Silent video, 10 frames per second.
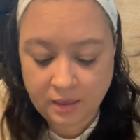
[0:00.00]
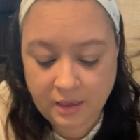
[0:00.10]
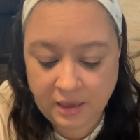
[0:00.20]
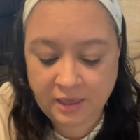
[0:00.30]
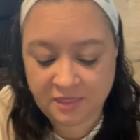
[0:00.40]

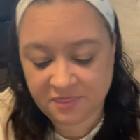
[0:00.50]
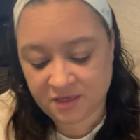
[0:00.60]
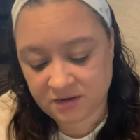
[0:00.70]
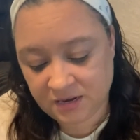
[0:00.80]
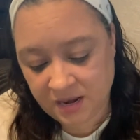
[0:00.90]
And
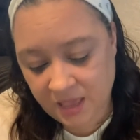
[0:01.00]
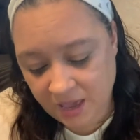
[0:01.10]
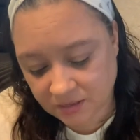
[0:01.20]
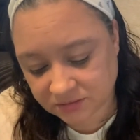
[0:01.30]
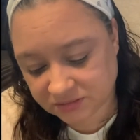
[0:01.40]
the
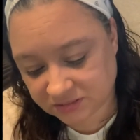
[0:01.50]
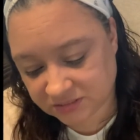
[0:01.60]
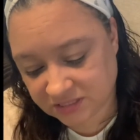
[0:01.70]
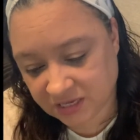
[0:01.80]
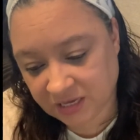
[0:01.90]
next
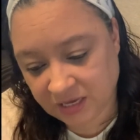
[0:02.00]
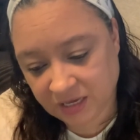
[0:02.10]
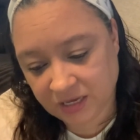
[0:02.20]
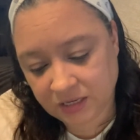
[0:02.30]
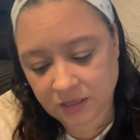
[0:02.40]

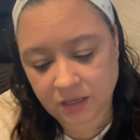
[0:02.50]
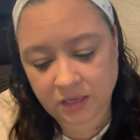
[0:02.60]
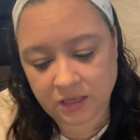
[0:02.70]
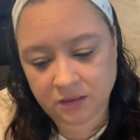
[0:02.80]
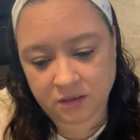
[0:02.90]
thing
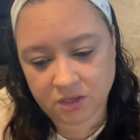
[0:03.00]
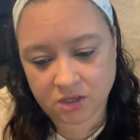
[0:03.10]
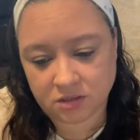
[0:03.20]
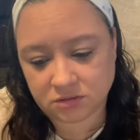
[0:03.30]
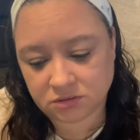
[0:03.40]

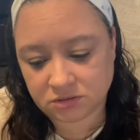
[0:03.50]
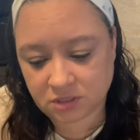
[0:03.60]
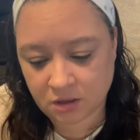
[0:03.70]
is